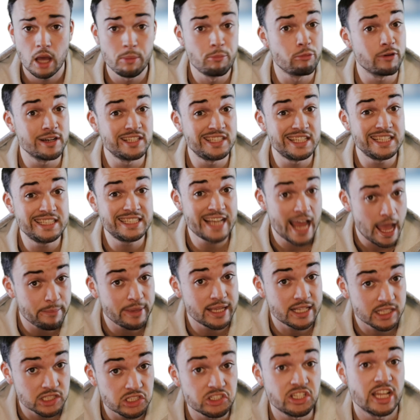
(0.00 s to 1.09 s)
A pretty
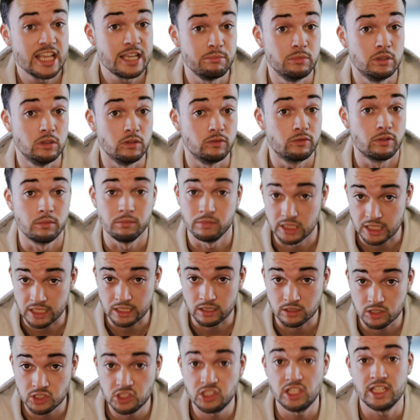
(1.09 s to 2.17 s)
damning statement from
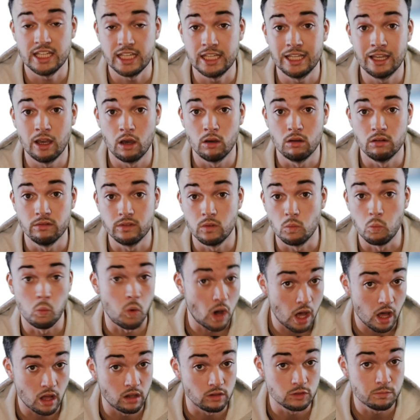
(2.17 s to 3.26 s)
the C E O of the
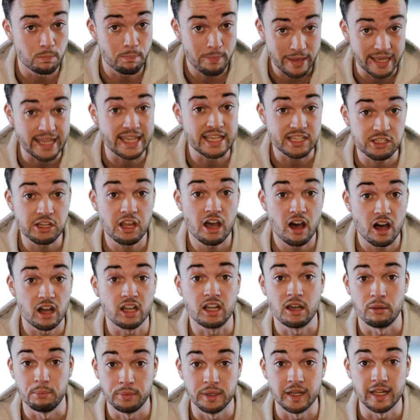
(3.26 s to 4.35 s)
world's biggest car
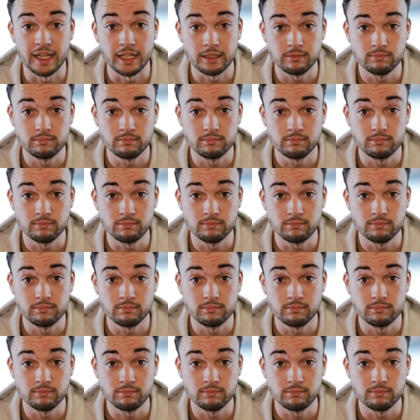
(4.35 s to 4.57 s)
company.